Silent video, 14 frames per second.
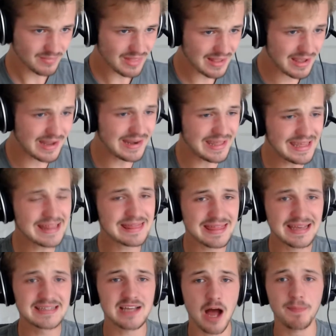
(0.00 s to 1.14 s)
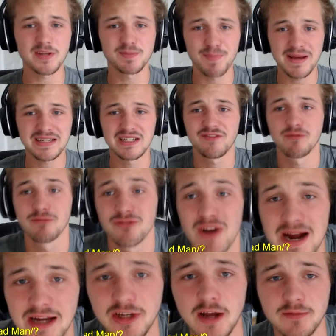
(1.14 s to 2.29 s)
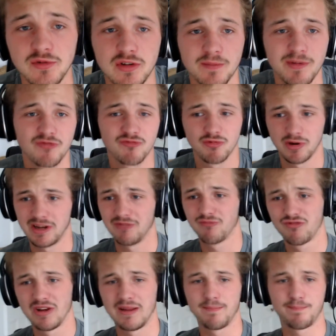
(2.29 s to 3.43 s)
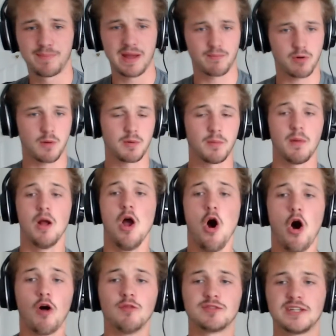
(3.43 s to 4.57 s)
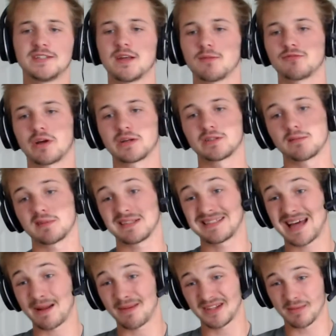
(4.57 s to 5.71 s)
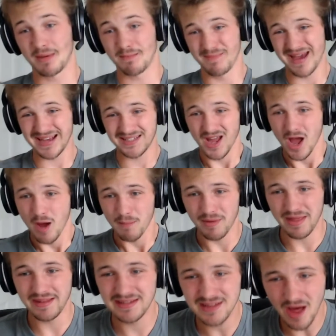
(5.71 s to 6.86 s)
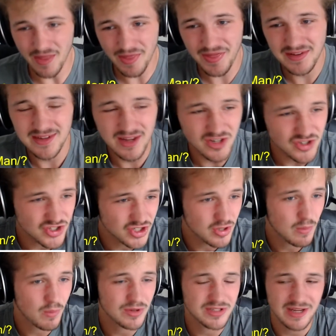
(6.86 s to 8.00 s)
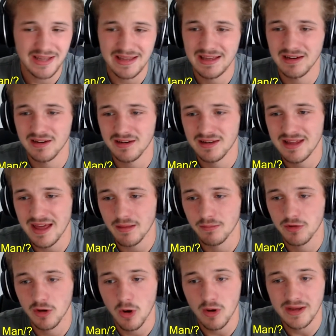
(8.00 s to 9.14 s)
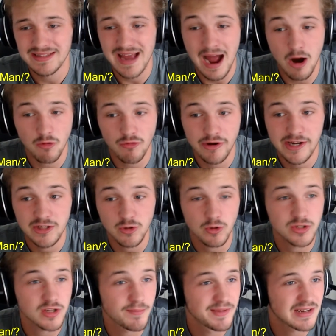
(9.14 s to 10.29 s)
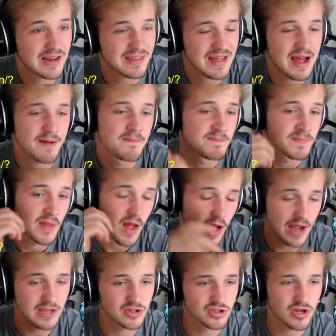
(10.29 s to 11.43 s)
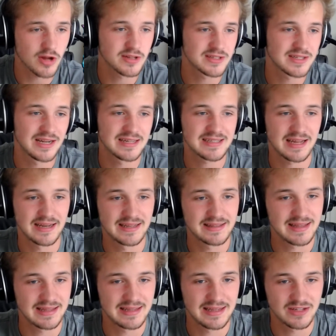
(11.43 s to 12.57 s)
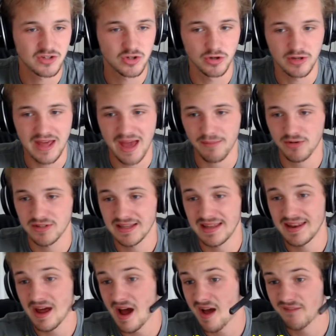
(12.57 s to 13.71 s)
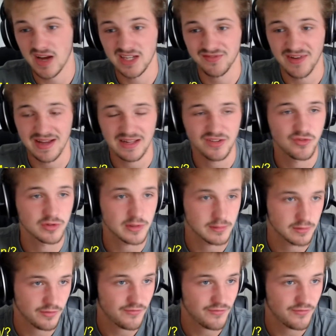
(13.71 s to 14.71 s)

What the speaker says: Can eat things up, especially from dragon types, which can be a really, really big problem. Obviously, some dragon types like Salamence can be mixed, but then there's other things I can do, and once I can get them to lock into Outrage or something like that, I can just go into Steelix and it's good game, because then I have Ice Fang, it's 4 times